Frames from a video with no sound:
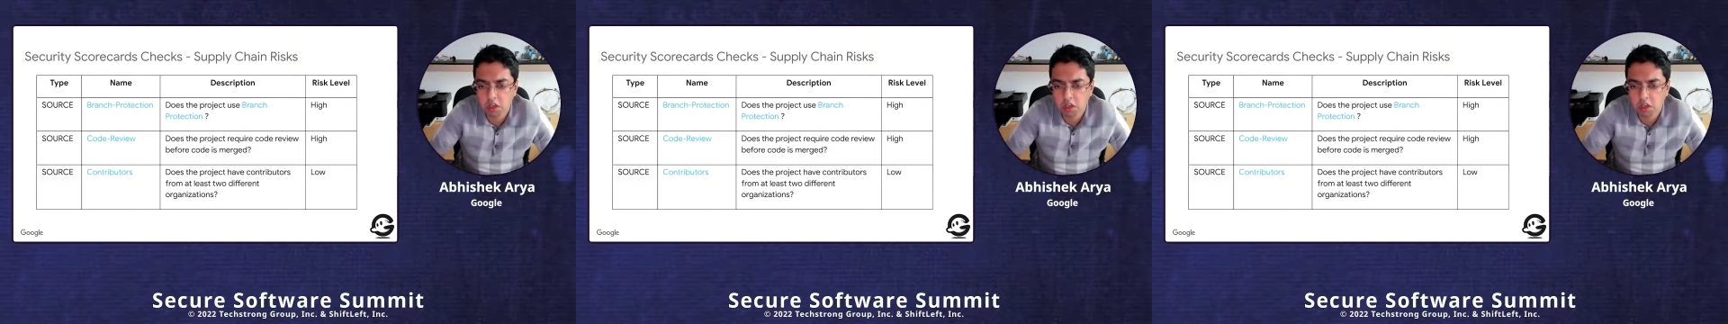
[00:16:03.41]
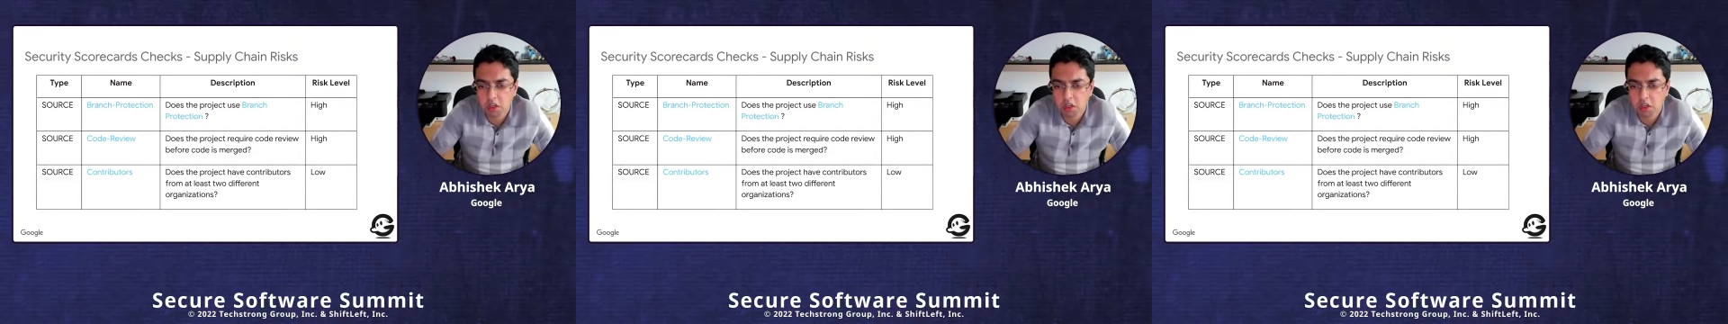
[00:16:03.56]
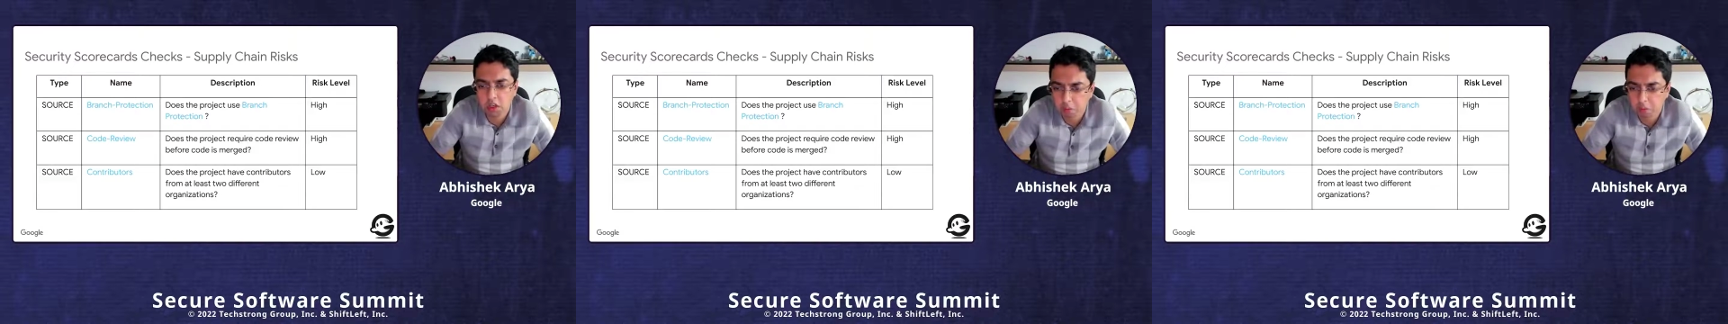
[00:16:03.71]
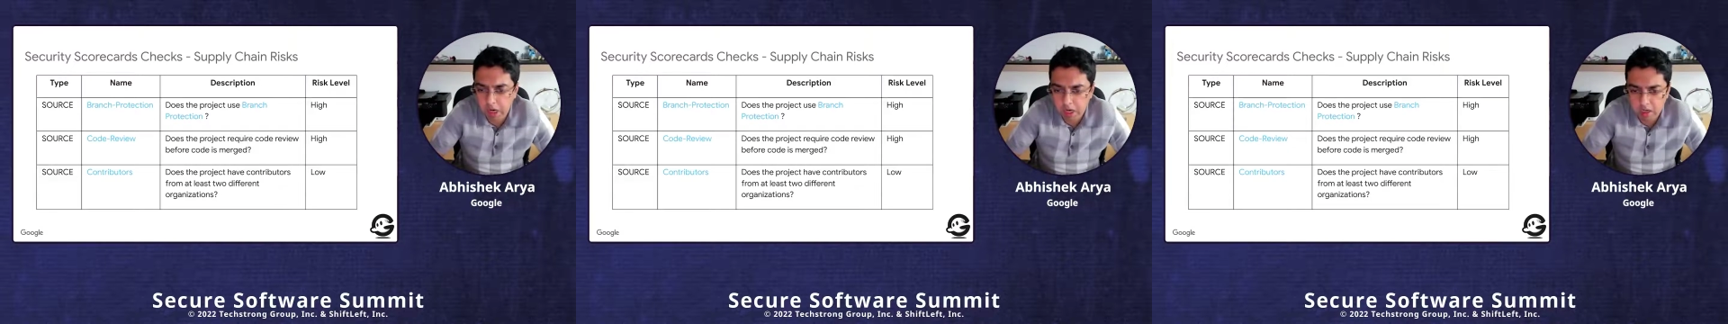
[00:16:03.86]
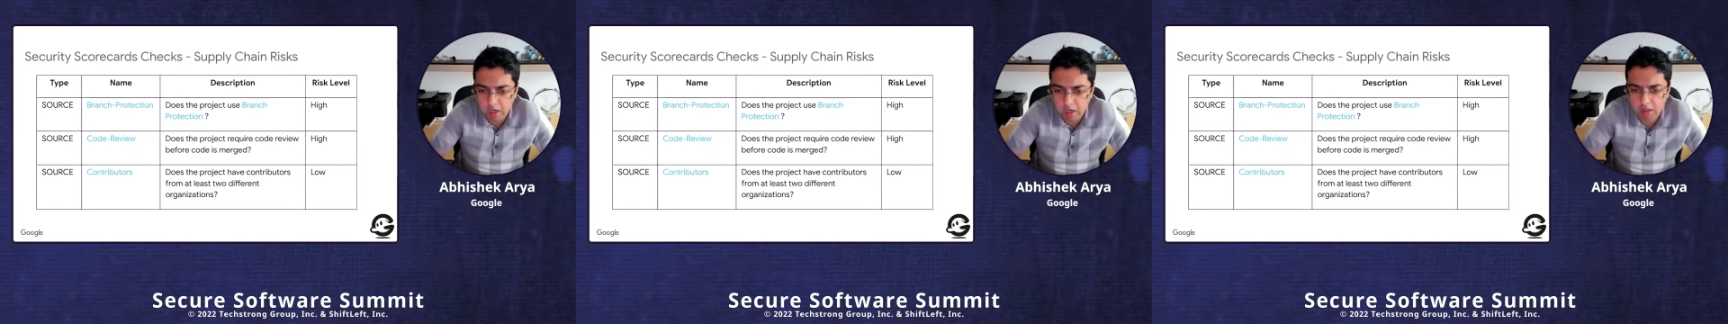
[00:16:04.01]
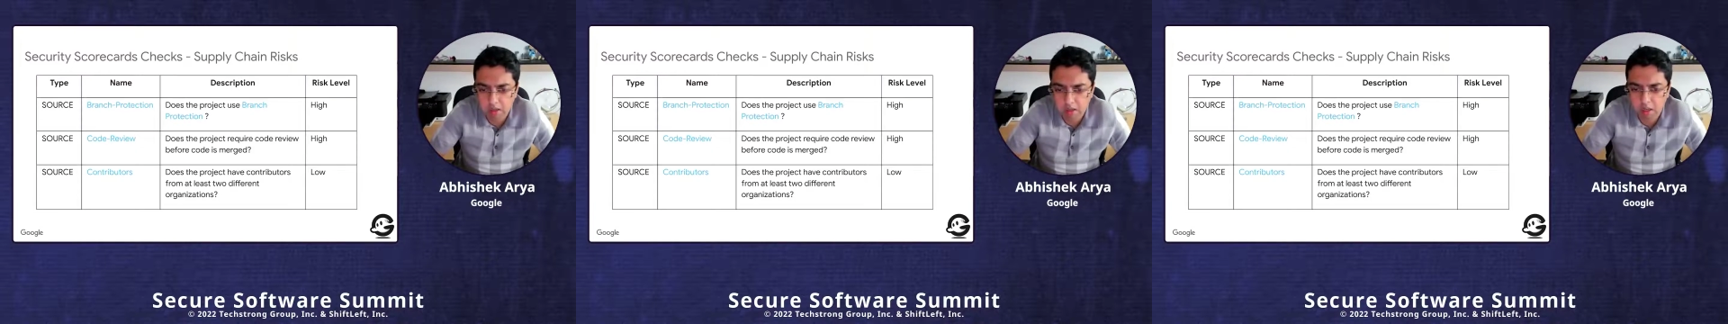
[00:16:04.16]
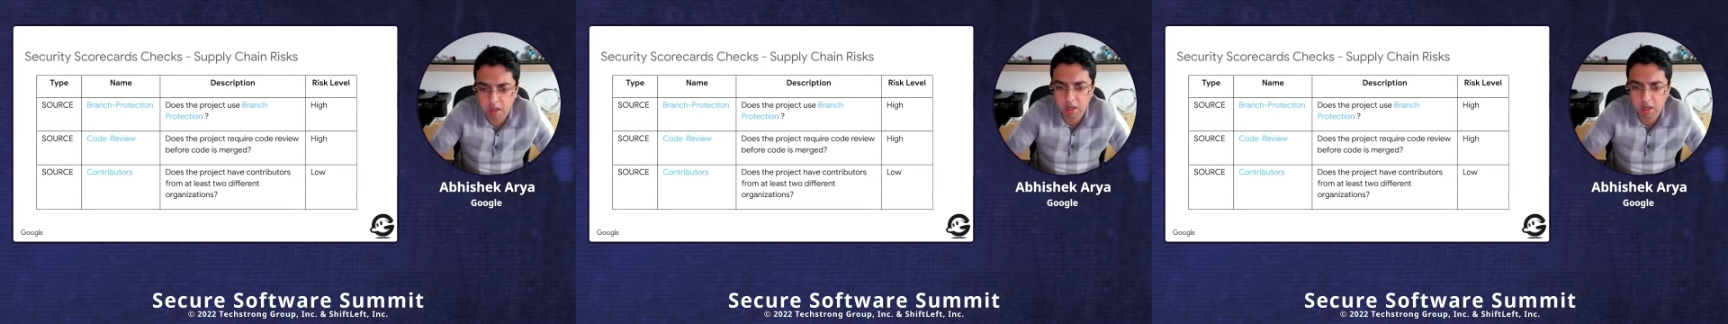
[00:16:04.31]
is
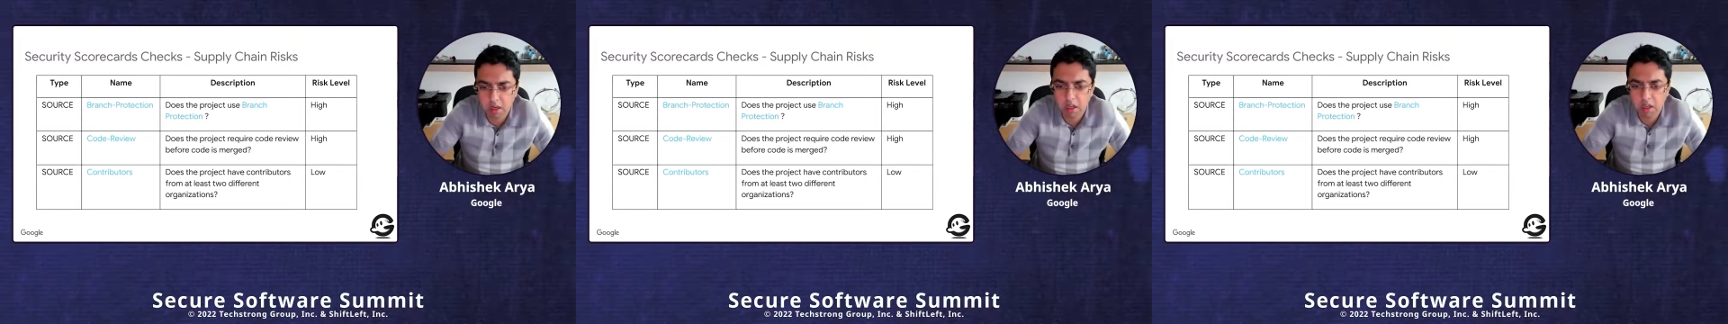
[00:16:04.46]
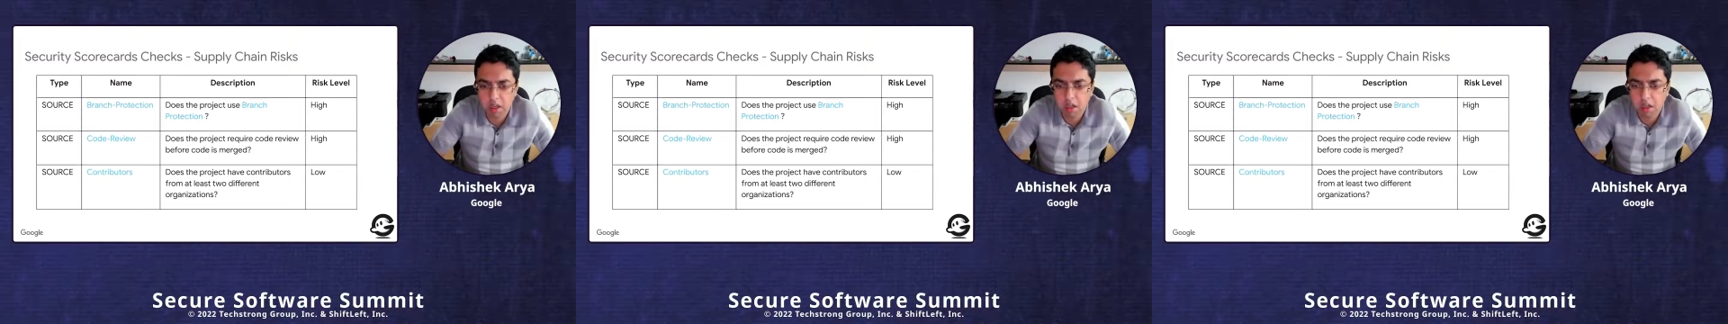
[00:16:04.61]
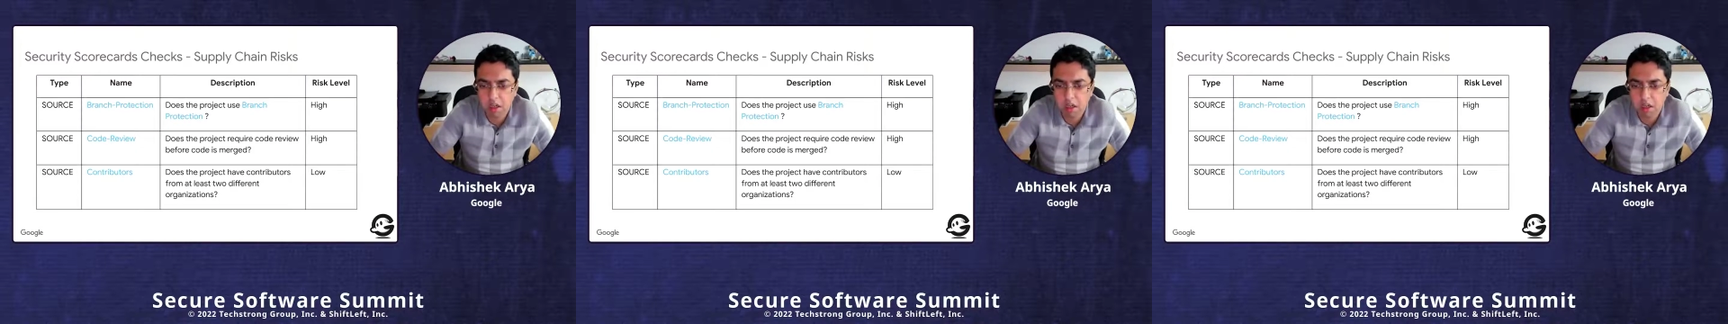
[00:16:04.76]
better than